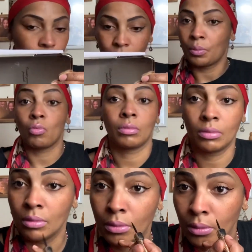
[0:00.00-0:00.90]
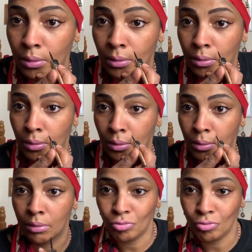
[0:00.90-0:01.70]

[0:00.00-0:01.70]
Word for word: to breathe and